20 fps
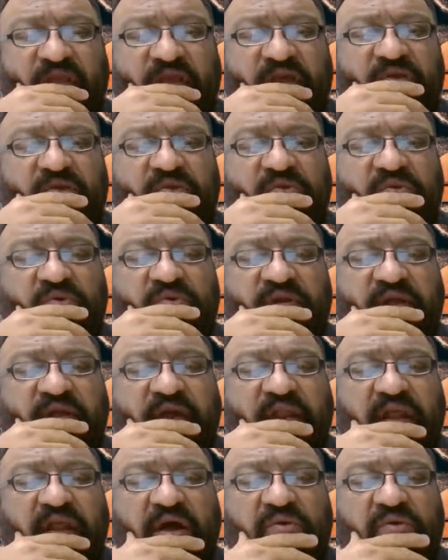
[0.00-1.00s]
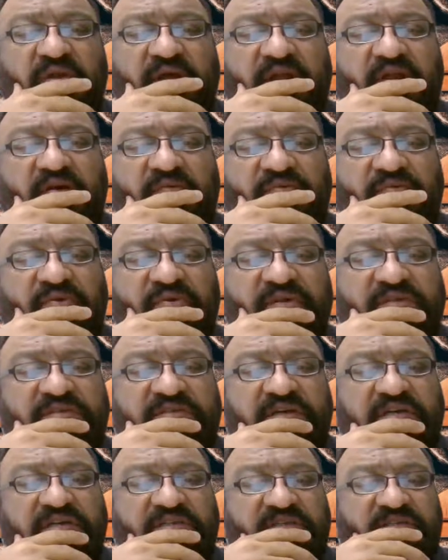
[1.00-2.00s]
include an outline of your
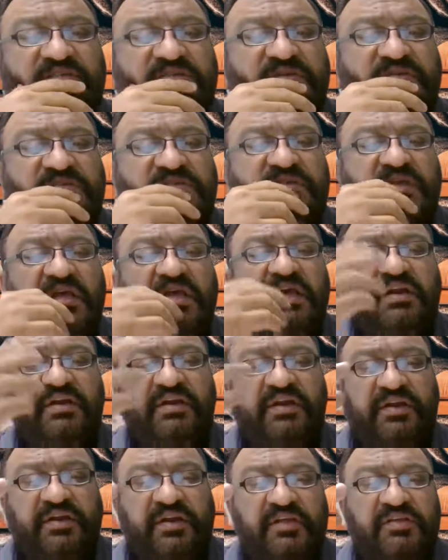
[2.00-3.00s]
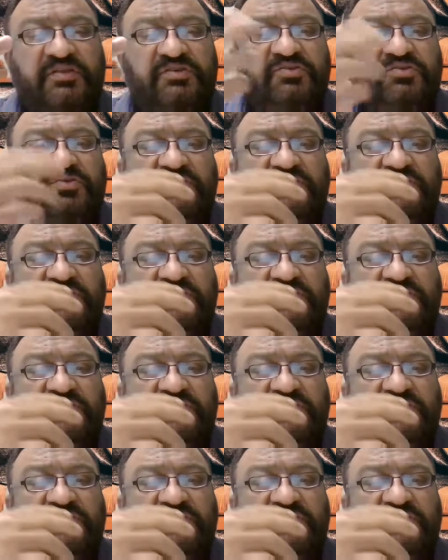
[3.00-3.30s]
research interest, details